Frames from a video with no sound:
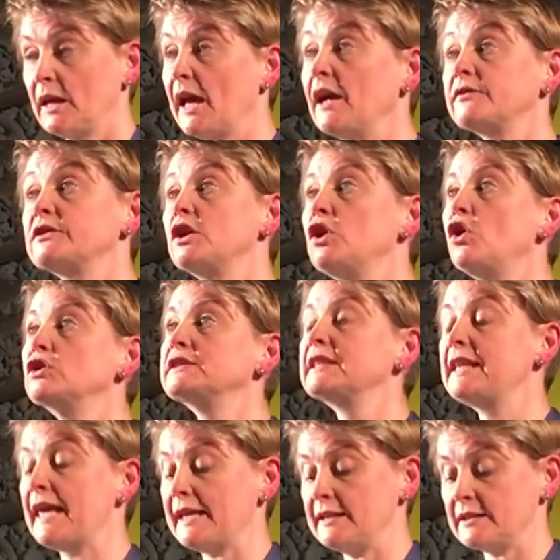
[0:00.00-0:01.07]
After long
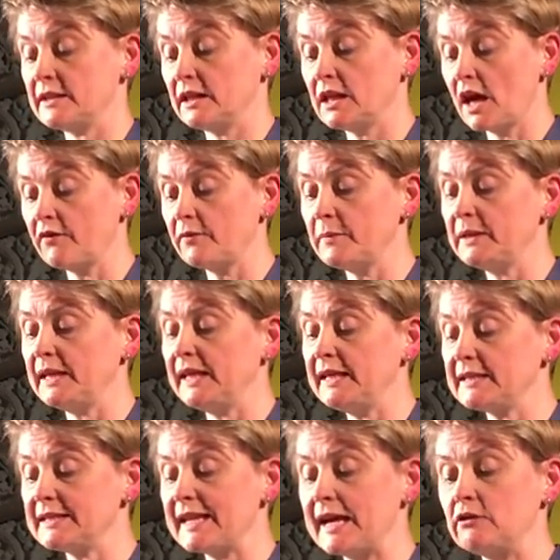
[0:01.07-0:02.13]
delays, the government
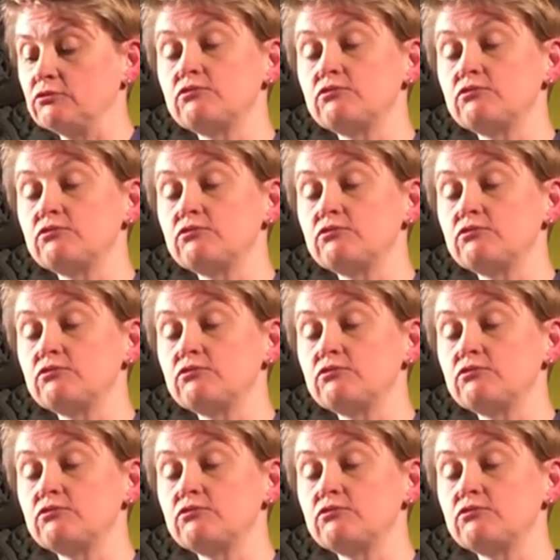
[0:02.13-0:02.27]
is now